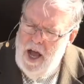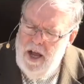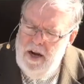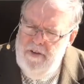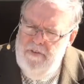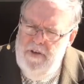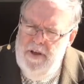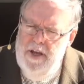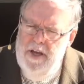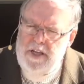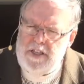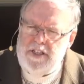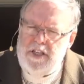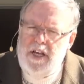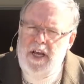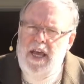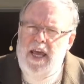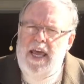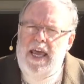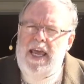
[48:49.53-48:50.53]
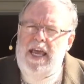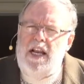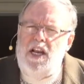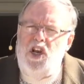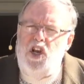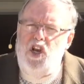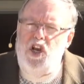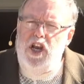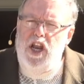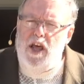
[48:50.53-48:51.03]
of His, He
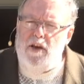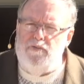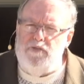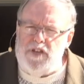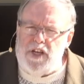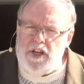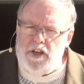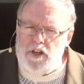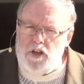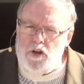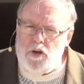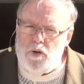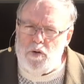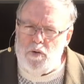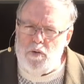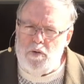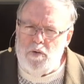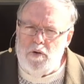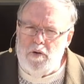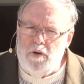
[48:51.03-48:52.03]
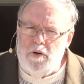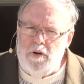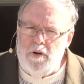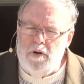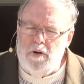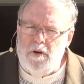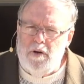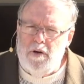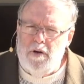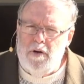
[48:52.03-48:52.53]
lives in you.
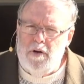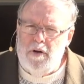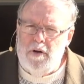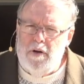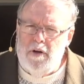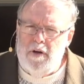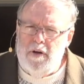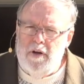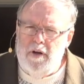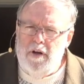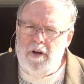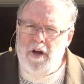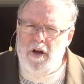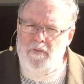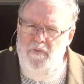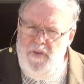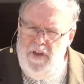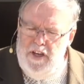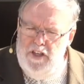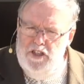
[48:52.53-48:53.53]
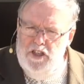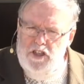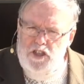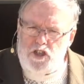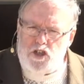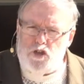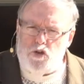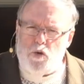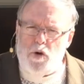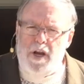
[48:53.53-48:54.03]
Ephesians
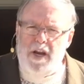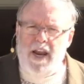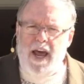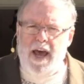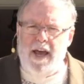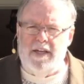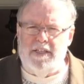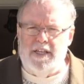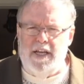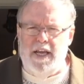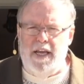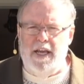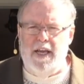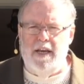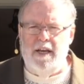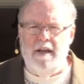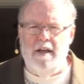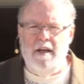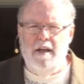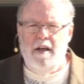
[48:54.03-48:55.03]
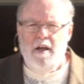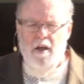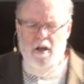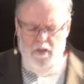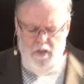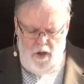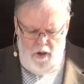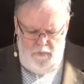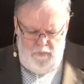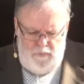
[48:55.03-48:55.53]
3:19,
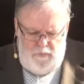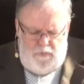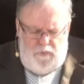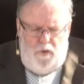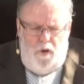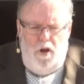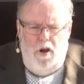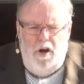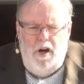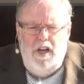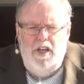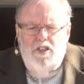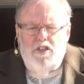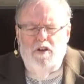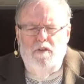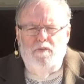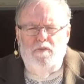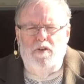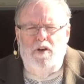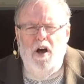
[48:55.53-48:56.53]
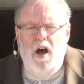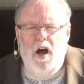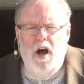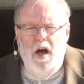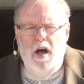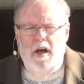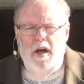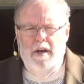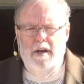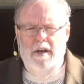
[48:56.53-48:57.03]
the fullness of
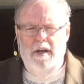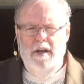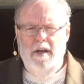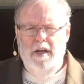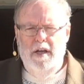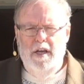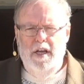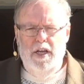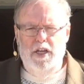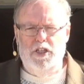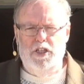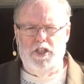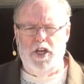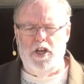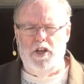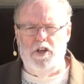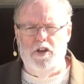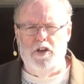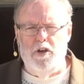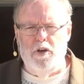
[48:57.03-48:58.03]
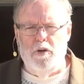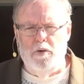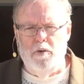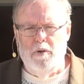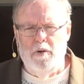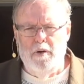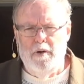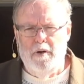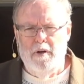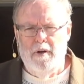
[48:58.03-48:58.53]
God is in you.
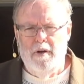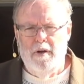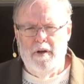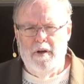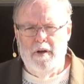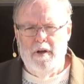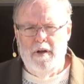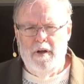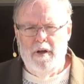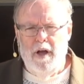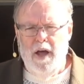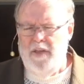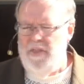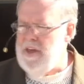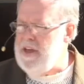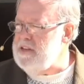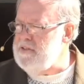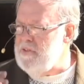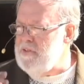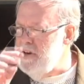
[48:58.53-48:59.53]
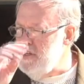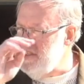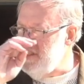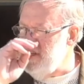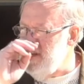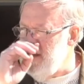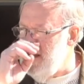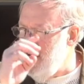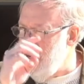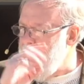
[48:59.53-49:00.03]
I think it's verse
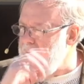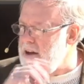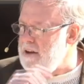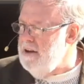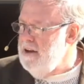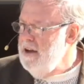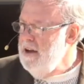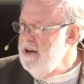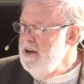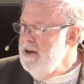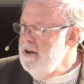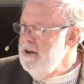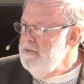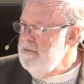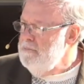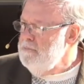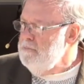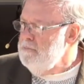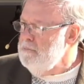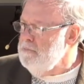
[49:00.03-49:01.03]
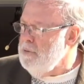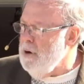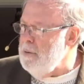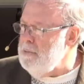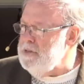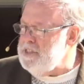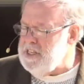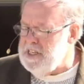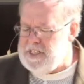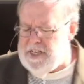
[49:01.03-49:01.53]
uh, probably
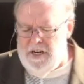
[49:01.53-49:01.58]
16 or